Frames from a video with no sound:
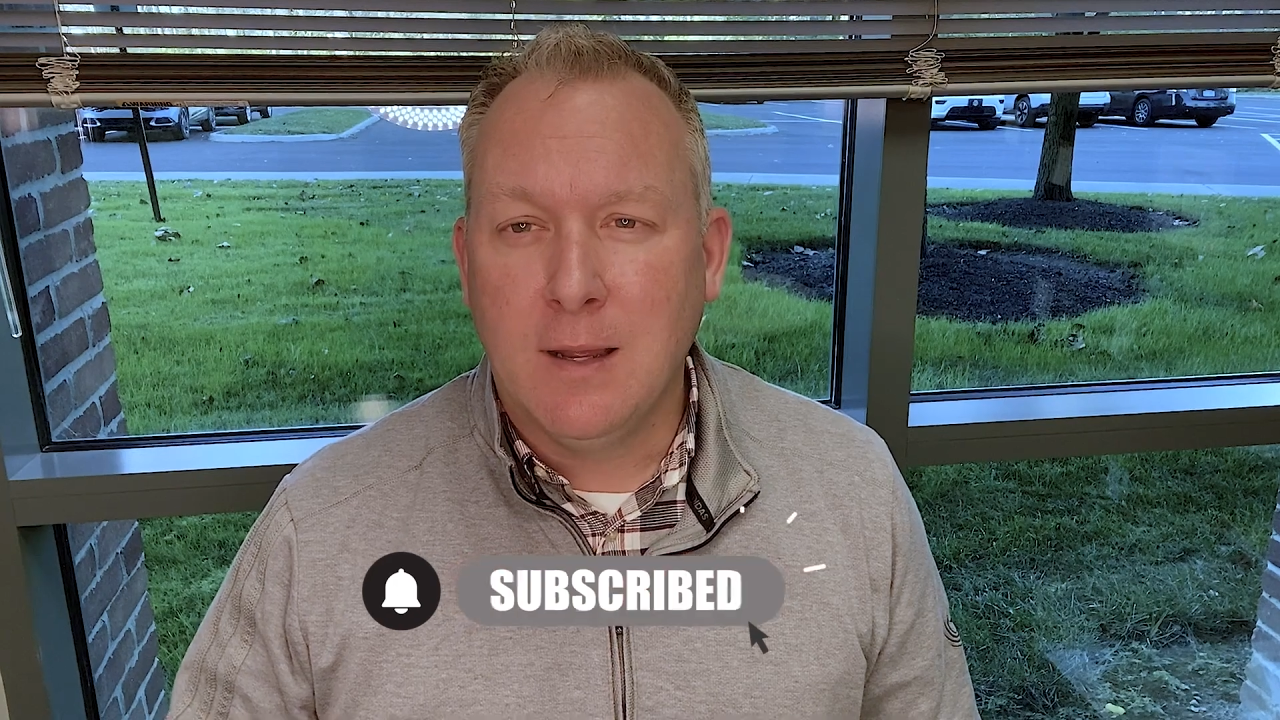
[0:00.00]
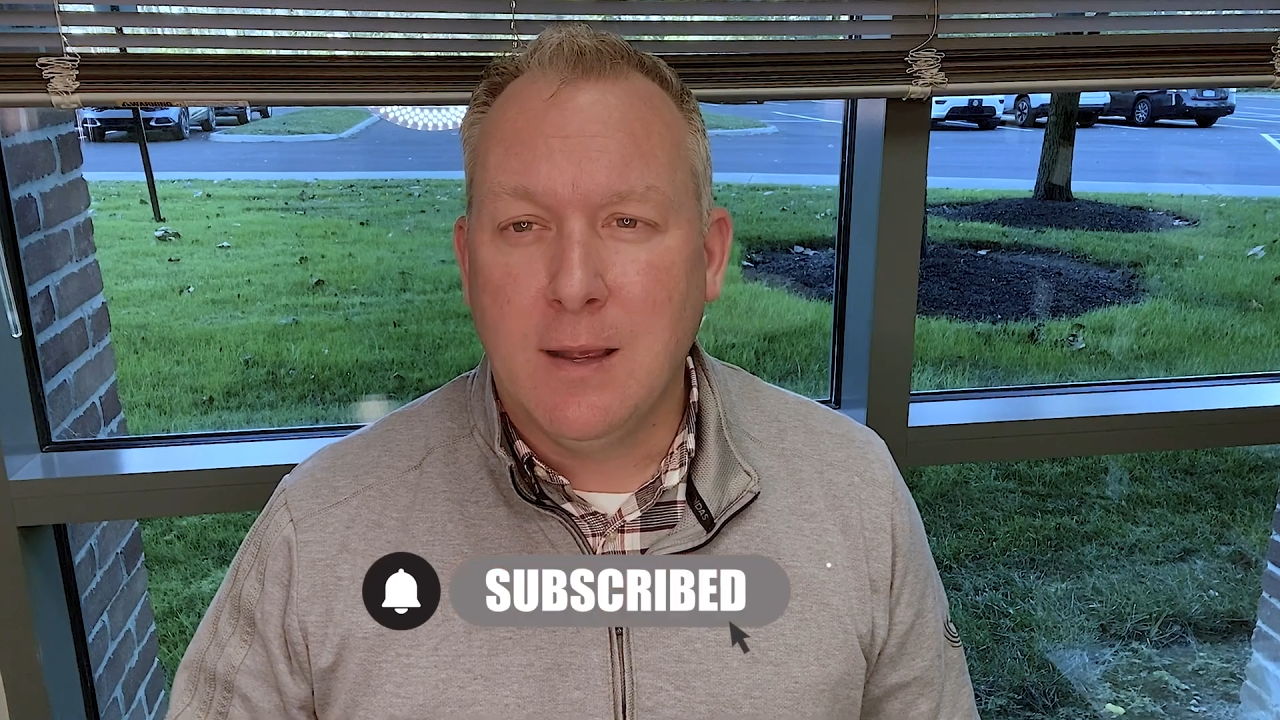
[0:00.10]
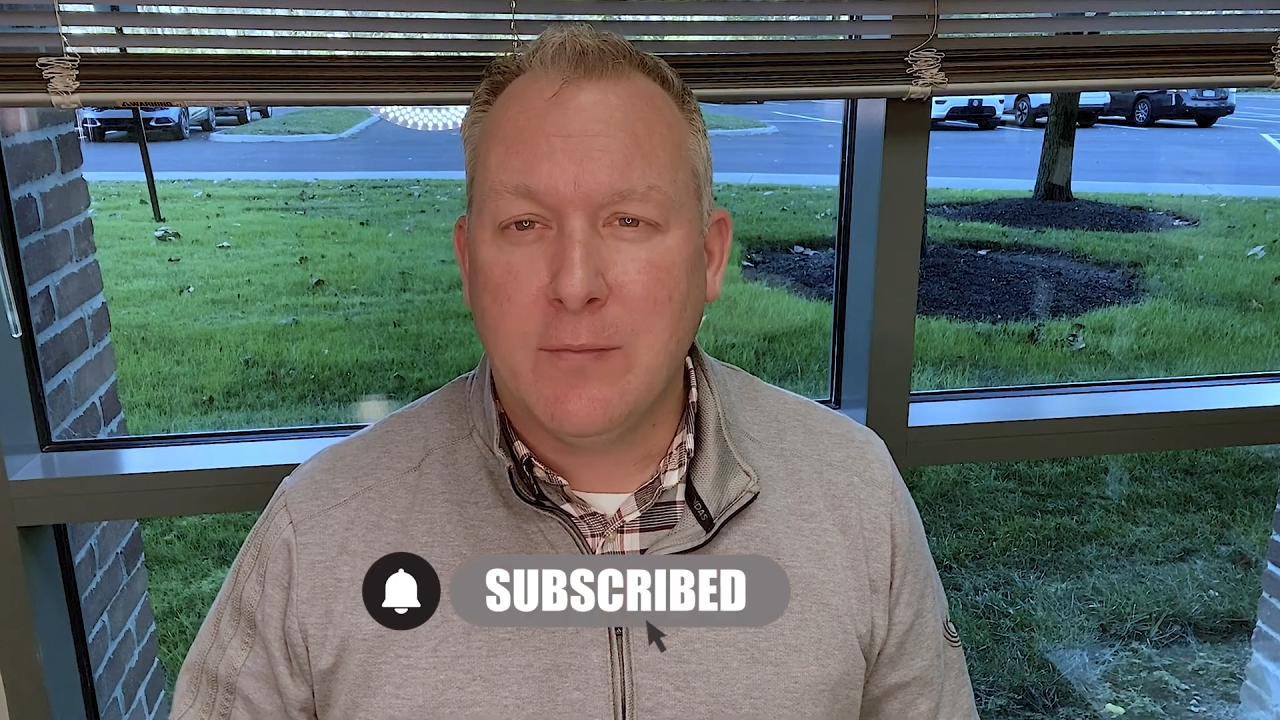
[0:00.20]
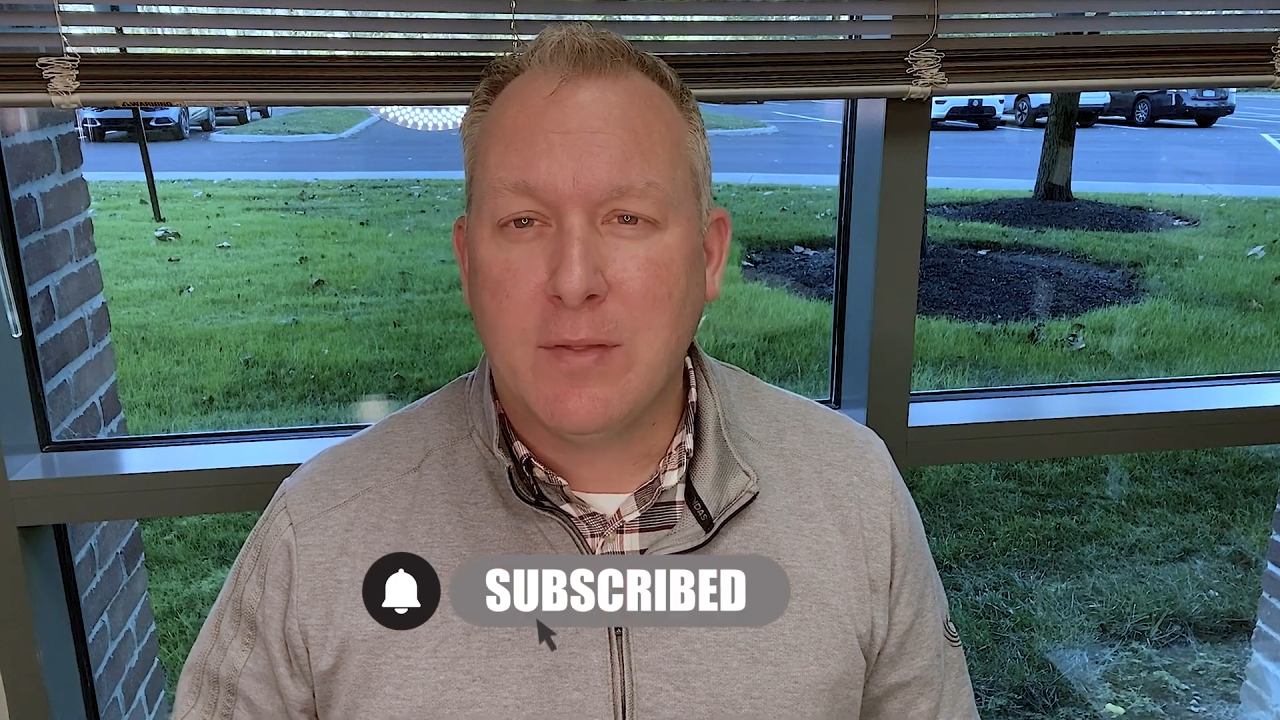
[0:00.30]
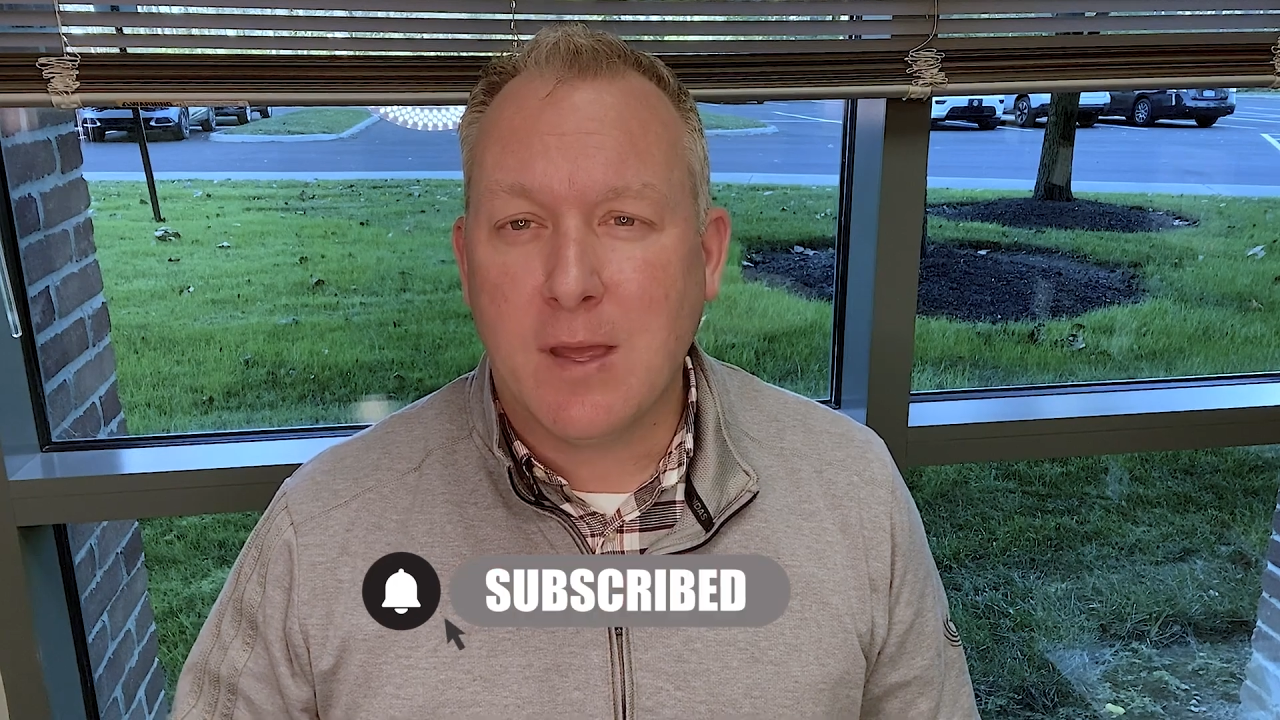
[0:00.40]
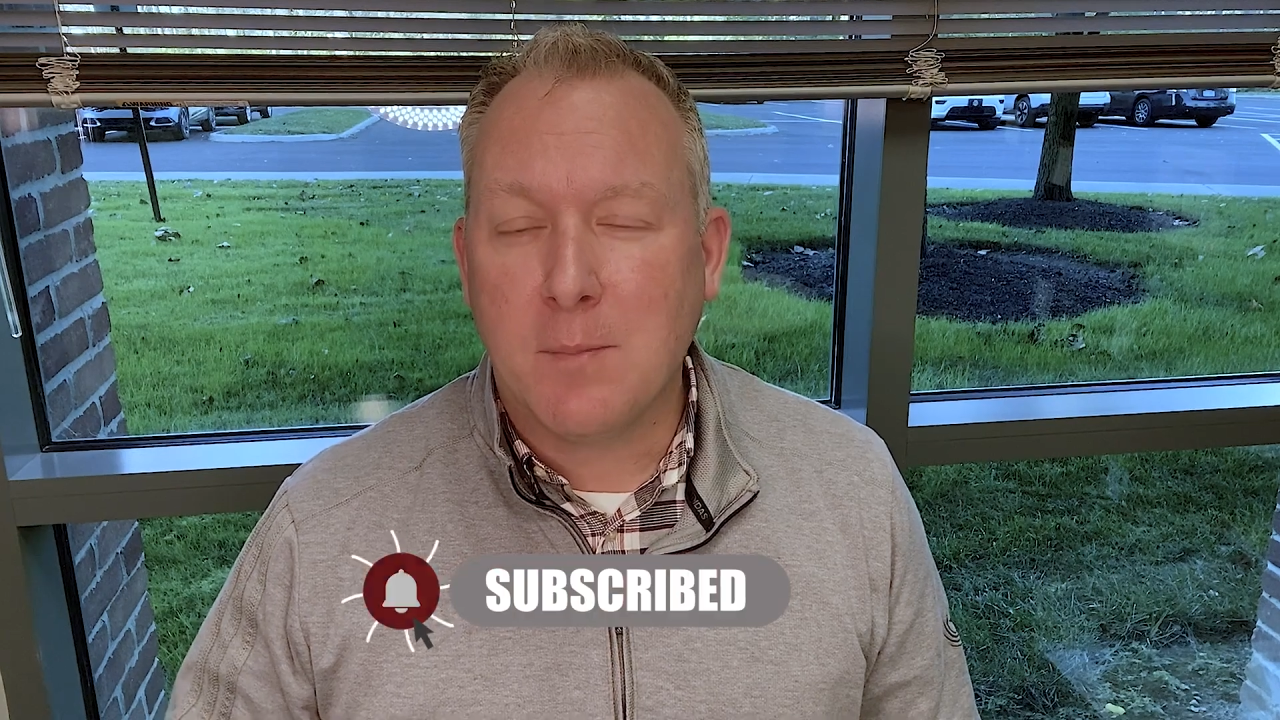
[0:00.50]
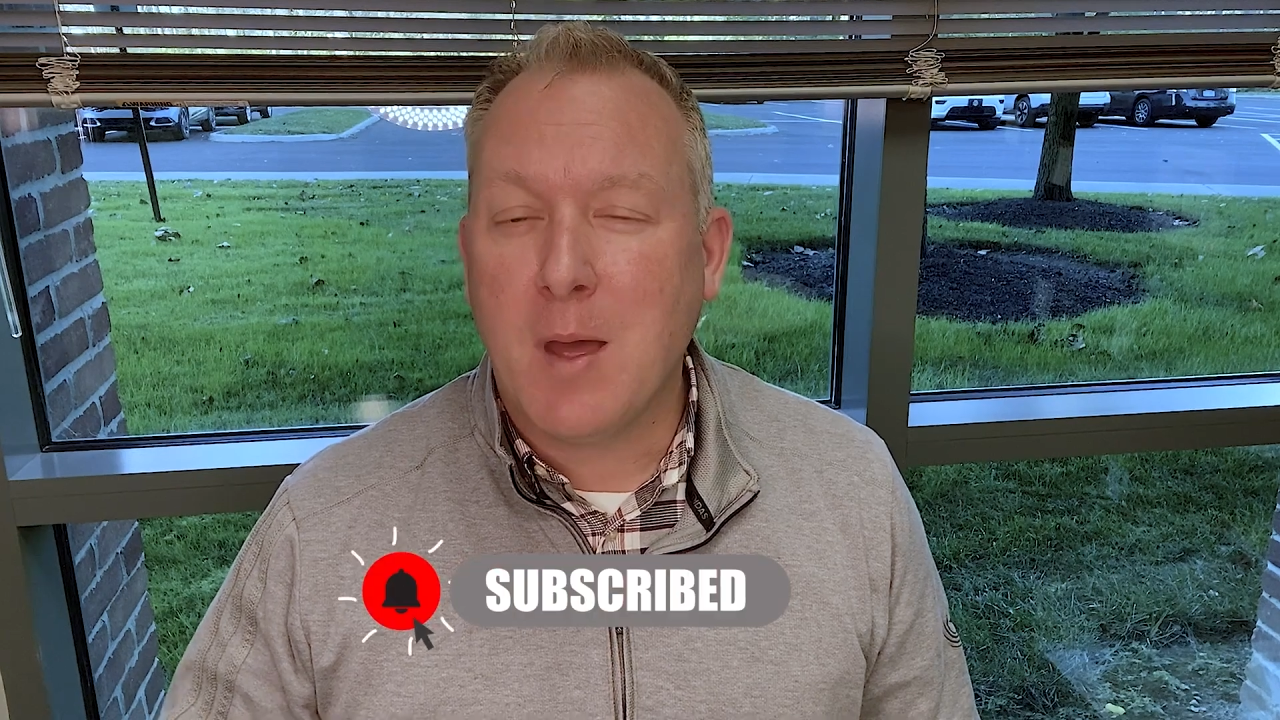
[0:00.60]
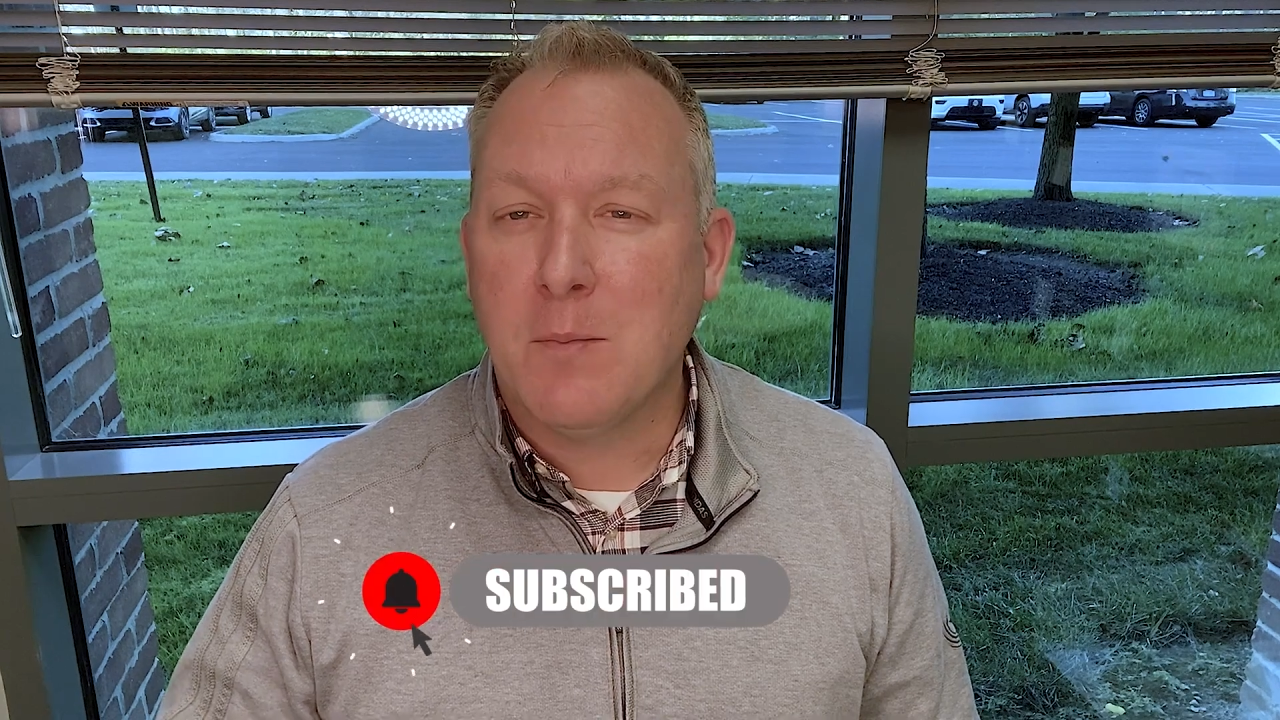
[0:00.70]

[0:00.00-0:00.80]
If you're thinking